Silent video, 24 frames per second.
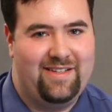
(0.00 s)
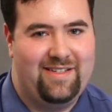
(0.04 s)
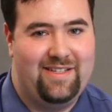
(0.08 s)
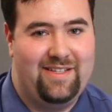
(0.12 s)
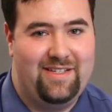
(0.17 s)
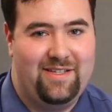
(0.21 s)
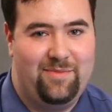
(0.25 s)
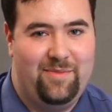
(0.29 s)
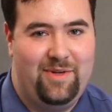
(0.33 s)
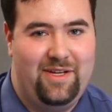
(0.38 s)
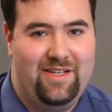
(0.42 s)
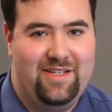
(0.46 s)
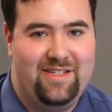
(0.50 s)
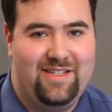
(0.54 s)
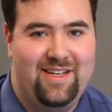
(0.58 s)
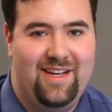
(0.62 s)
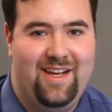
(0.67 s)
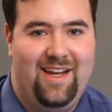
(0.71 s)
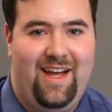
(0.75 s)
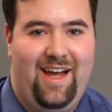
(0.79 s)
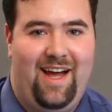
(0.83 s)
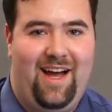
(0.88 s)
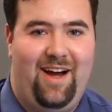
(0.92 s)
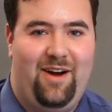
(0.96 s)
This means
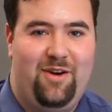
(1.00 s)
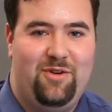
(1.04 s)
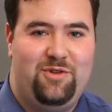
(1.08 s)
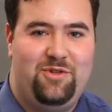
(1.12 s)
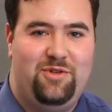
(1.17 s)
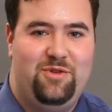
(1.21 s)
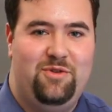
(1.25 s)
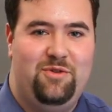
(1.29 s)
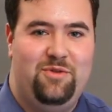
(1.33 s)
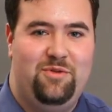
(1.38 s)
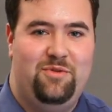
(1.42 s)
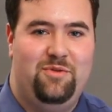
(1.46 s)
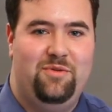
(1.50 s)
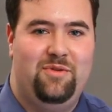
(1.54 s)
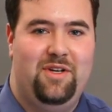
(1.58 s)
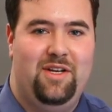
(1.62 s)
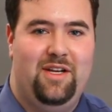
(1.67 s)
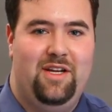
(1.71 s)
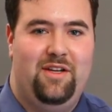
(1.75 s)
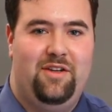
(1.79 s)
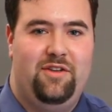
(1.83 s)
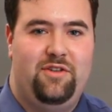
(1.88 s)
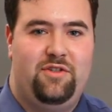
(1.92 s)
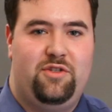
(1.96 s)
how to
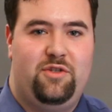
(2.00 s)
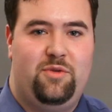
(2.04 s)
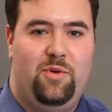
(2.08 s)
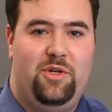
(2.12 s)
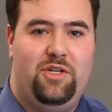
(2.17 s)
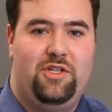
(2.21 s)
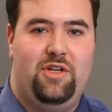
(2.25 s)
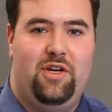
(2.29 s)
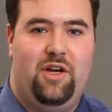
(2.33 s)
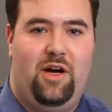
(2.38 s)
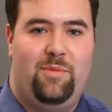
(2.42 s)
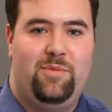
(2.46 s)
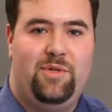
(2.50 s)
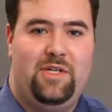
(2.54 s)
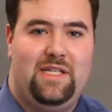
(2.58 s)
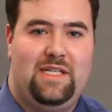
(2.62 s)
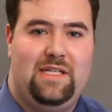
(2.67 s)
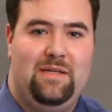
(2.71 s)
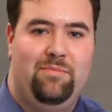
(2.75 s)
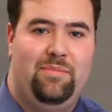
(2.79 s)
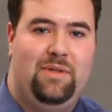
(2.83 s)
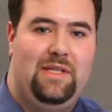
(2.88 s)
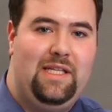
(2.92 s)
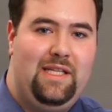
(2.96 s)
switch an object
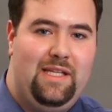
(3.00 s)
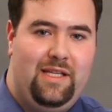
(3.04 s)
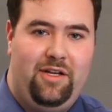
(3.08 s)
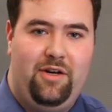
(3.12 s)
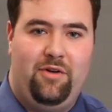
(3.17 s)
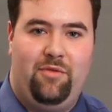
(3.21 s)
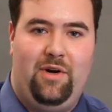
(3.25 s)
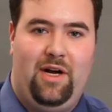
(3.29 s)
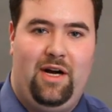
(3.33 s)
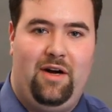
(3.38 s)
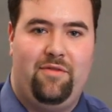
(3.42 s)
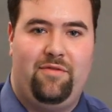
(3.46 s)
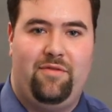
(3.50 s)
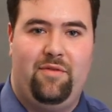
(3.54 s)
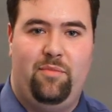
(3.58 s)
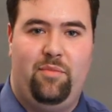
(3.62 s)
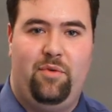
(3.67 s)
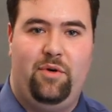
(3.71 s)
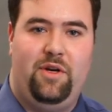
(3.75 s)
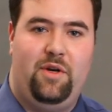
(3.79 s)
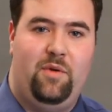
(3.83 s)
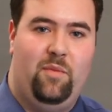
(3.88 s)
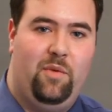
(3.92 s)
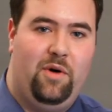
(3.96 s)
completely around from
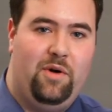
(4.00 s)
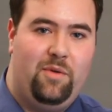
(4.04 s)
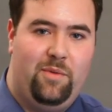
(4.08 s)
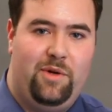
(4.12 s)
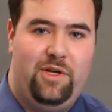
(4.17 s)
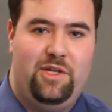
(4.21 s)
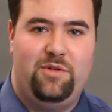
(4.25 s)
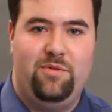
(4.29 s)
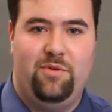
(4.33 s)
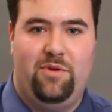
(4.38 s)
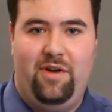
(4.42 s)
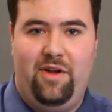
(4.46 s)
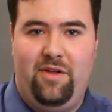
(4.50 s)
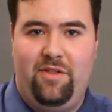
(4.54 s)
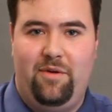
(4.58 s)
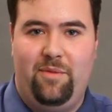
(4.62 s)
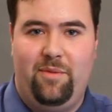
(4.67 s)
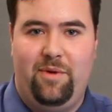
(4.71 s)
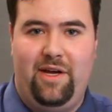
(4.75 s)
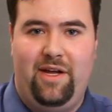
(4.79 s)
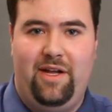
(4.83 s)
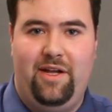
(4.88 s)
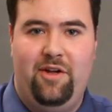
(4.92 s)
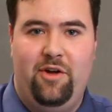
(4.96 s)
pointing one way to another
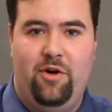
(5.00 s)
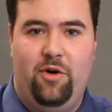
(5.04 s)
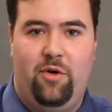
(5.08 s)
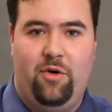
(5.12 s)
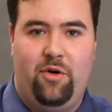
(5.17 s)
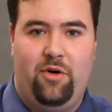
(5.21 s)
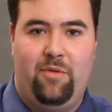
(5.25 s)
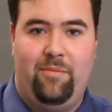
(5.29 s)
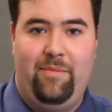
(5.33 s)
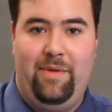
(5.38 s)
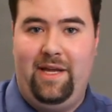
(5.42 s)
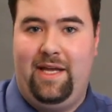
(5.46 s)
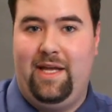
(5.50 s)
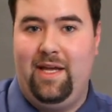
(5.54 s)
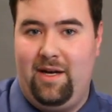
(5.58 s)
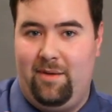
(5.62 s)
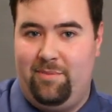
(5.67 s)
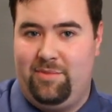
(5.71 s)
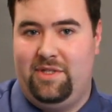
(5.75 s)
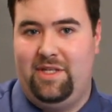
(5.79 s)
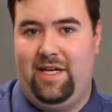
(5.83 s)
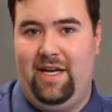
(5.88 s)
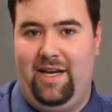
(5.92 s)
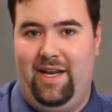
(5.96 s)
way or make it
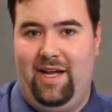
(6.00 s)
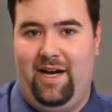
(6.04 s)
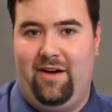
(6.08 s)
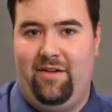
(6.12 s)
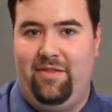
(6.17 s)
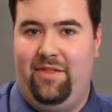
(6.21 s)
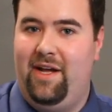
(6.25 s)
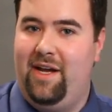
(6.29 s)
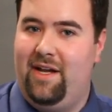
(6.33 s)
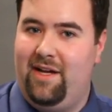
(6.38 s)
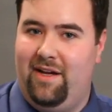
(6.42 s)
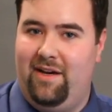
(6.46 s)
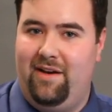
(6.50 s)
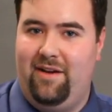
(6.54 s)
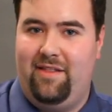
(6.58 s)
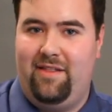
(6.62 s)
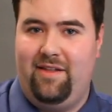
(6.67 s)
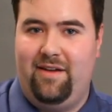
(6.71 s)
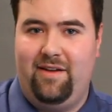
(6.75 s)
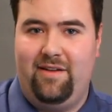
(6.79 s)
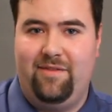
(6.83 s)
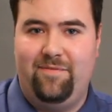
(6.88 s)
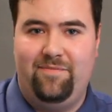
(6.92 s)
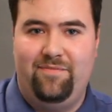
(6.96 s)
upside down, that kind of
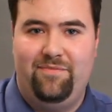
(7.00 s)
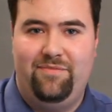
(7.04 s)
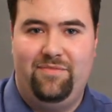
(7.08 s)
thing.